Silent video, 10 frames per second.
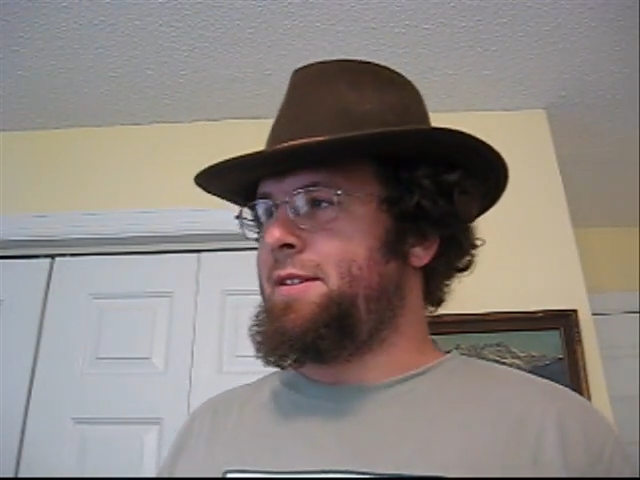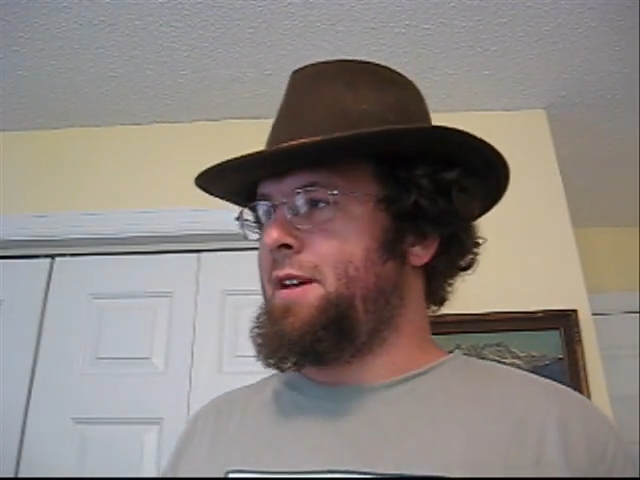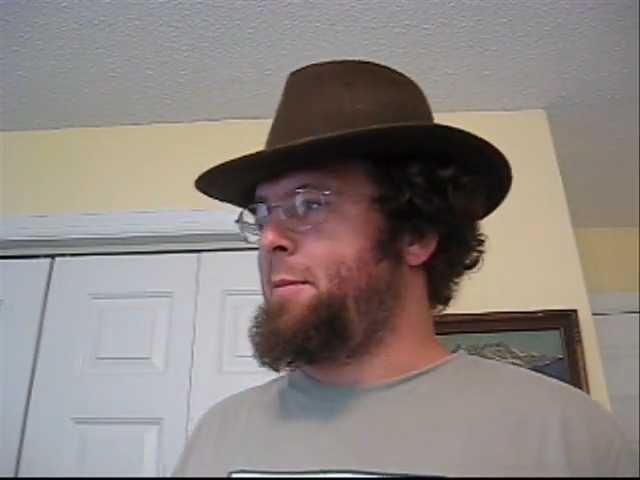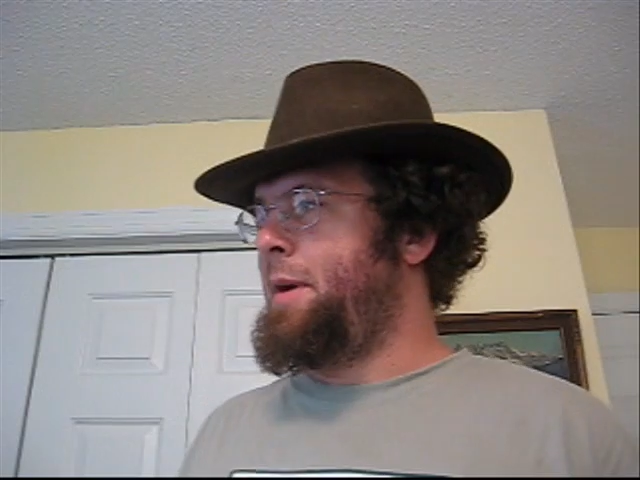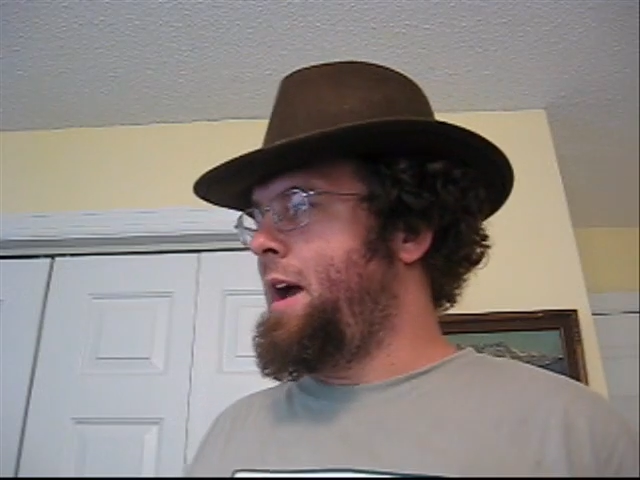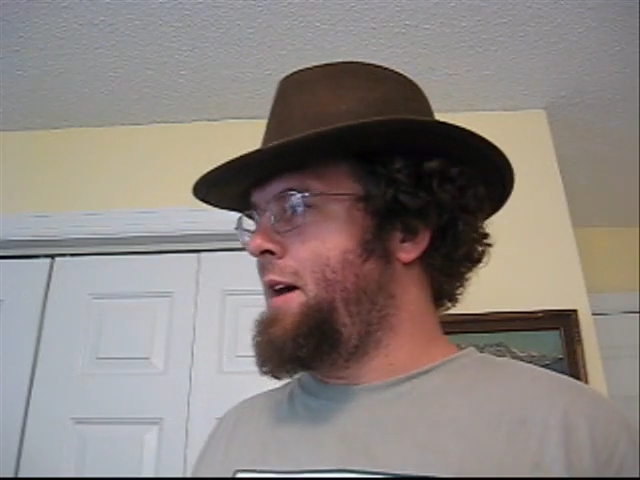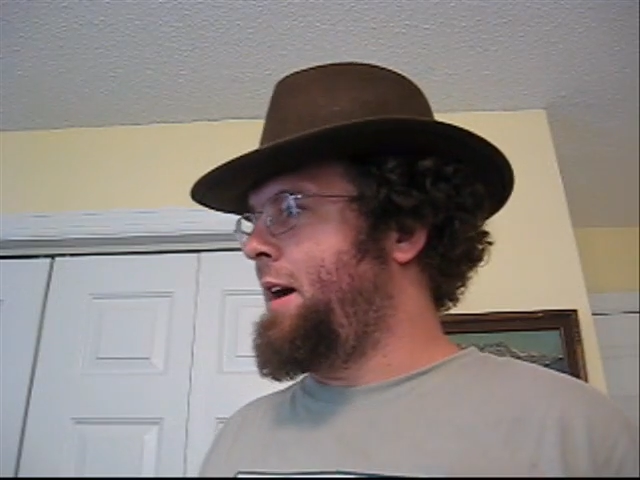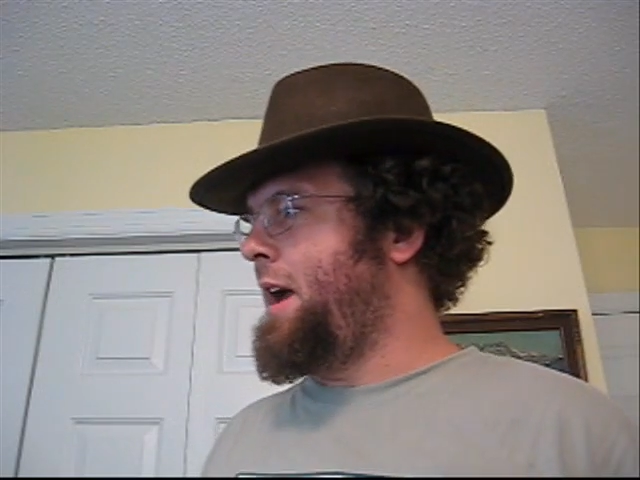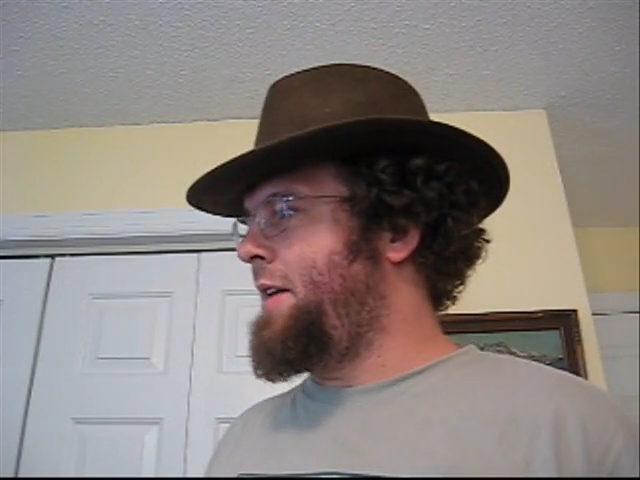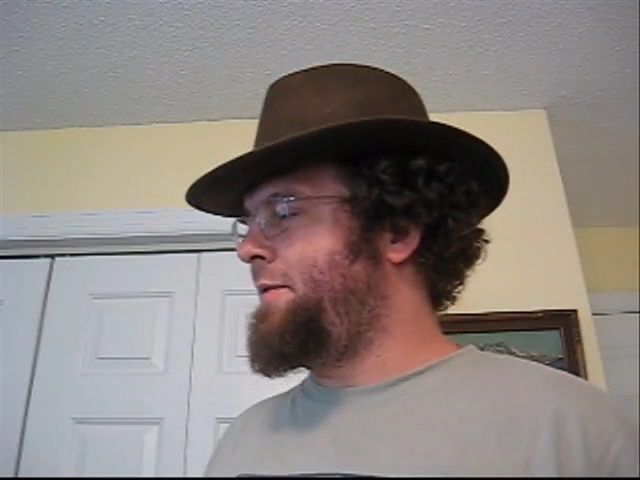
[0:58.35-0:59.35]

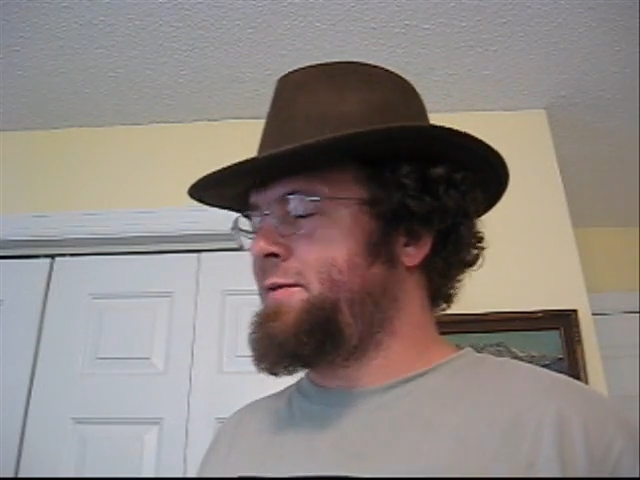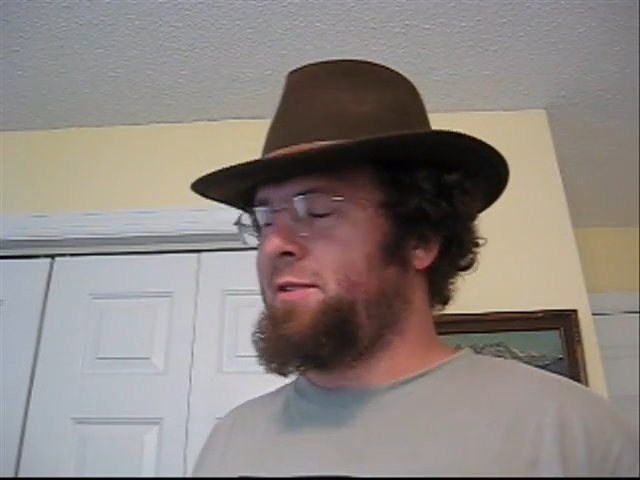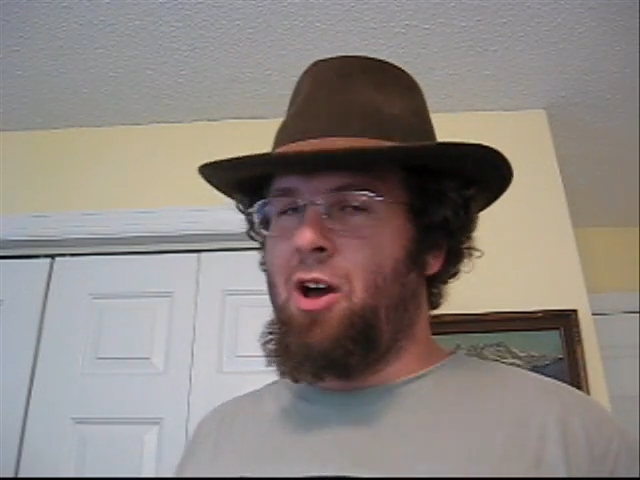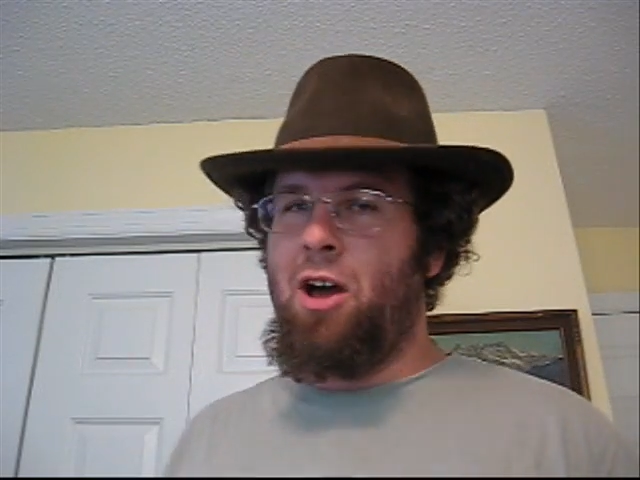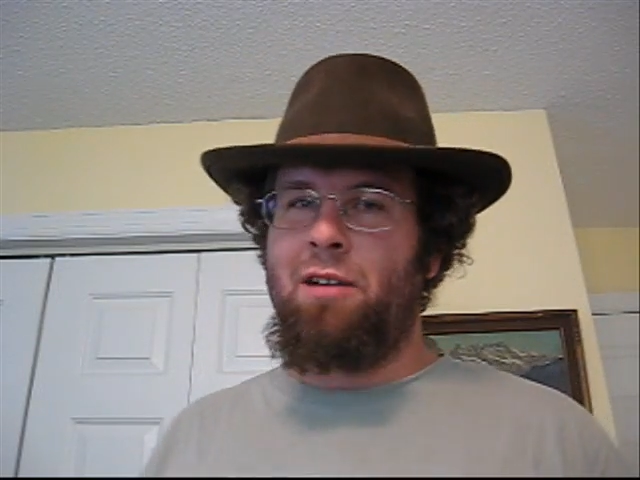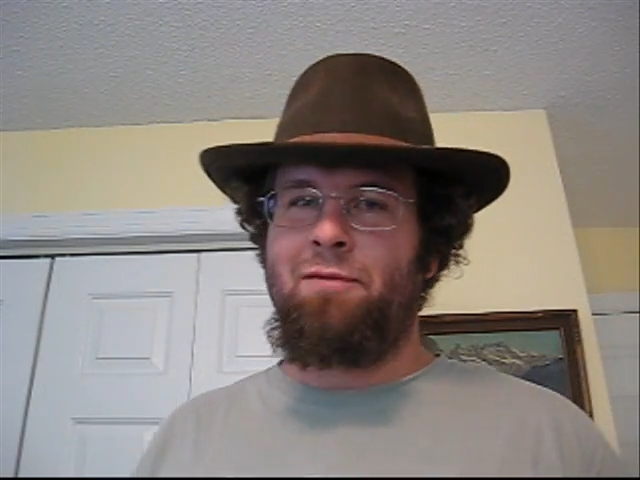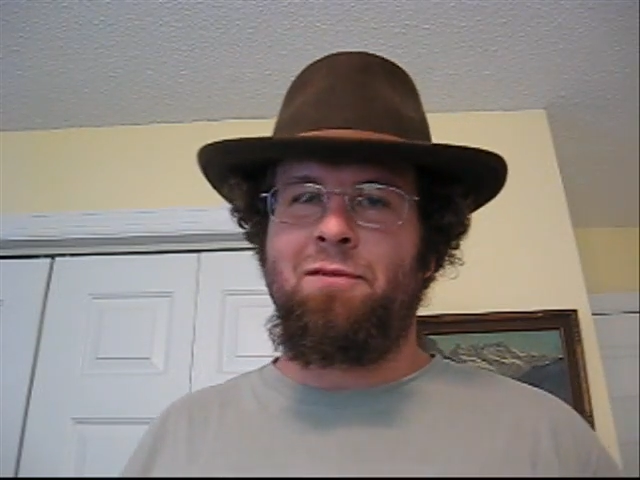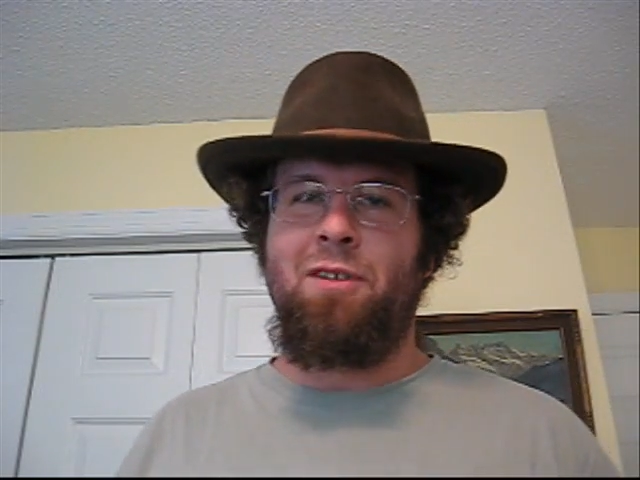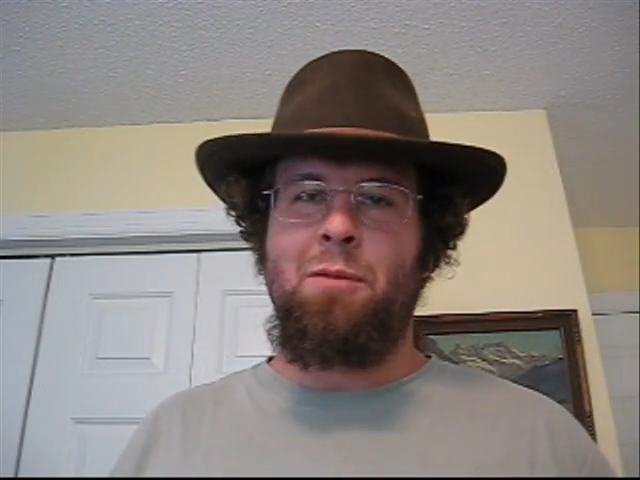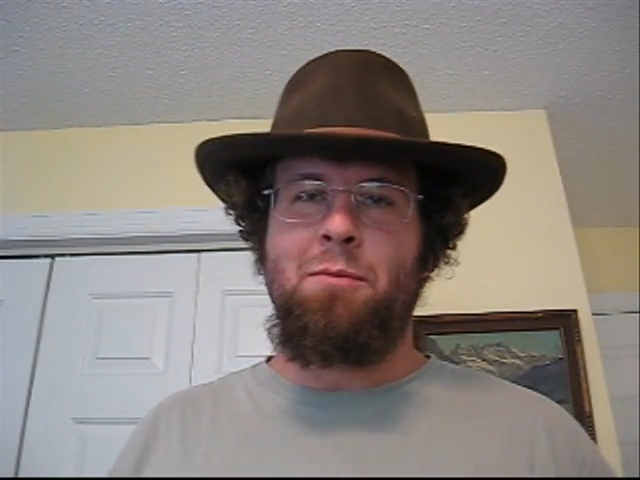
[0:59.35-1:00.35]
Somehow I have
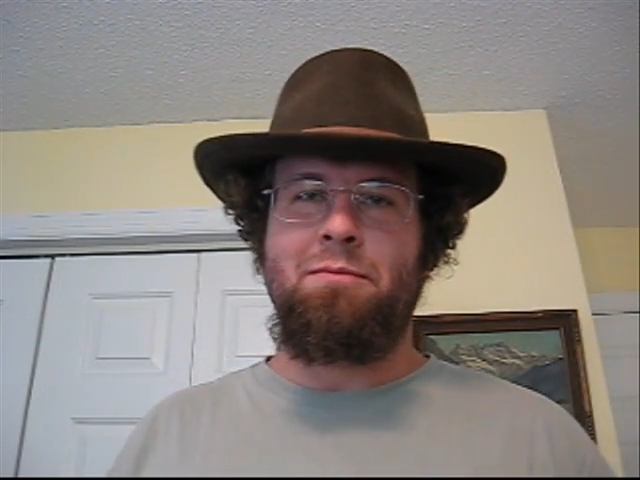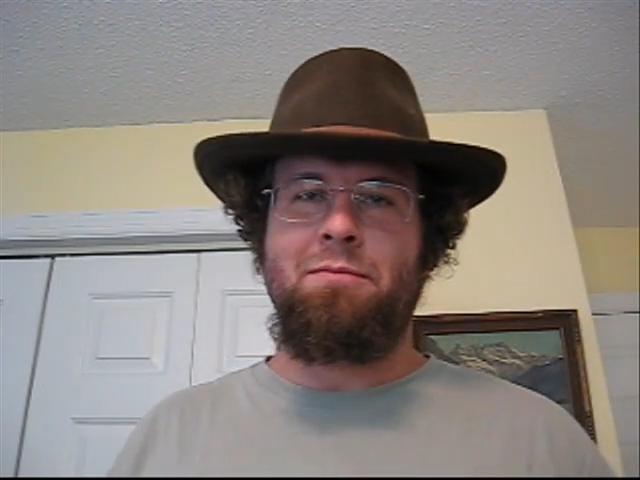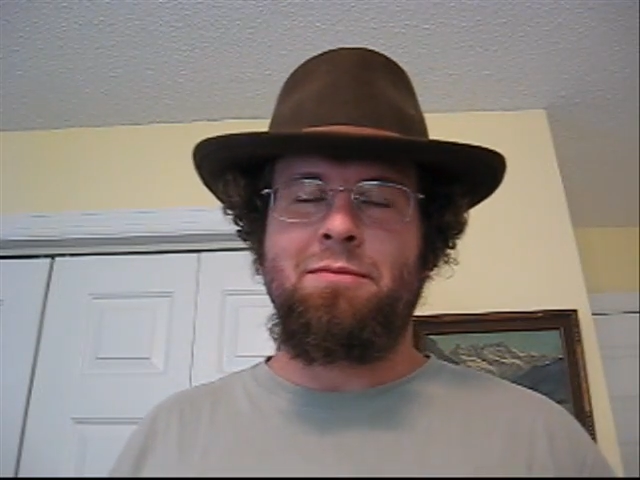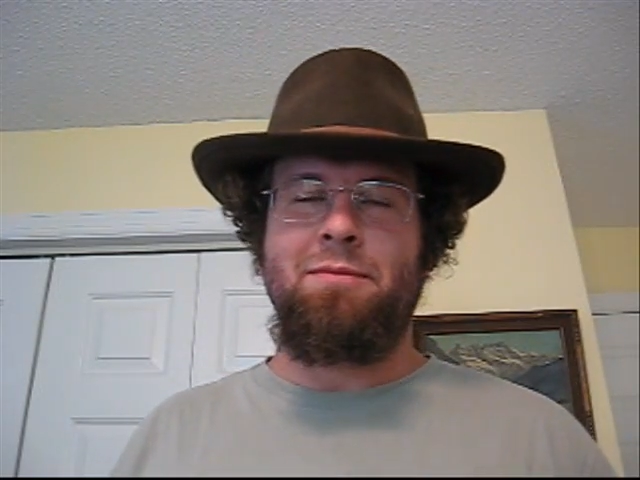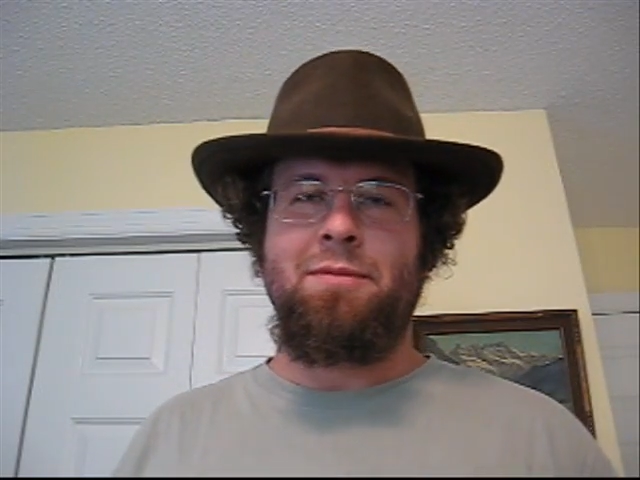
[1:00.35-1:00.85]
gone from